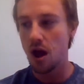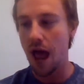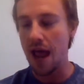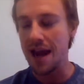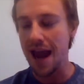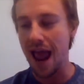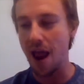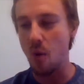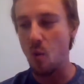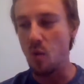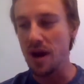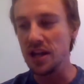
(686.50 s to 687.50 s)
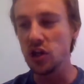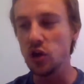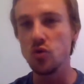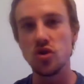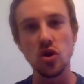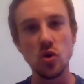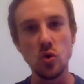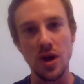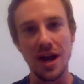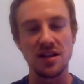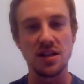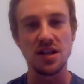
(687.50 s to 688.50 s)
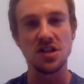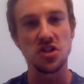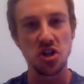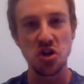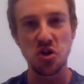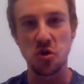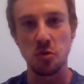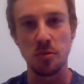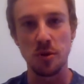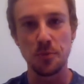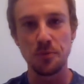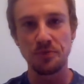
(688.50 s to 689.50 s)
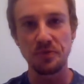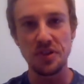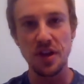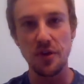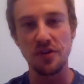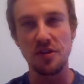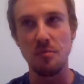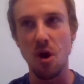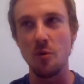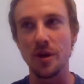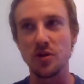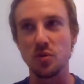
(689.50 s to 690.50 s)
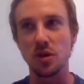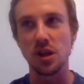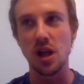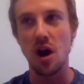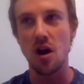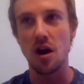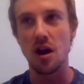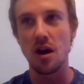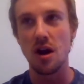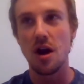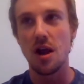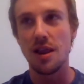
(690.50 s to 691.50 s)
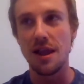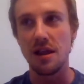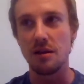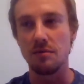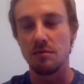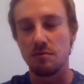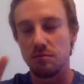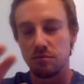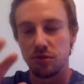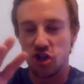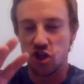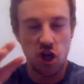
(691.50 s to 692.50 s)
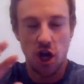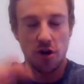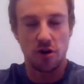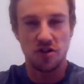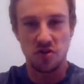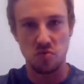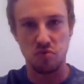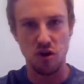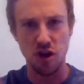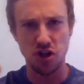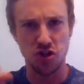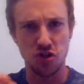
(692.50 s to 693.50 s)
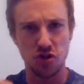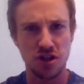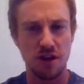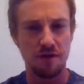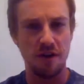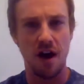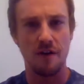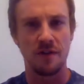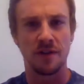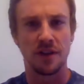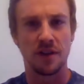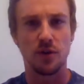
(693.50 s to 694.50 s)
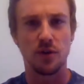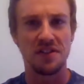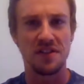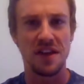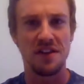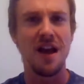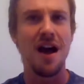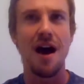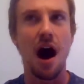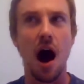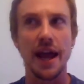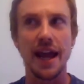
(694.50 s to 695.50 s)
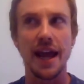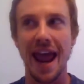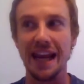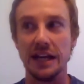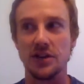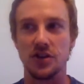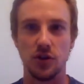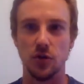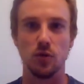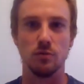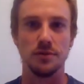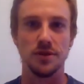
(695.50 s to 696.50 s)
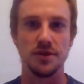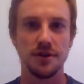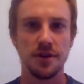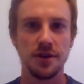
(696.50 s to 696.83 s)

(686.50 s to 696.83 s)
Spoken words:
And when you do get to this tomb, there is a moment where Lara, like, shudders and brushes herself off and literally says, "I hate tombs."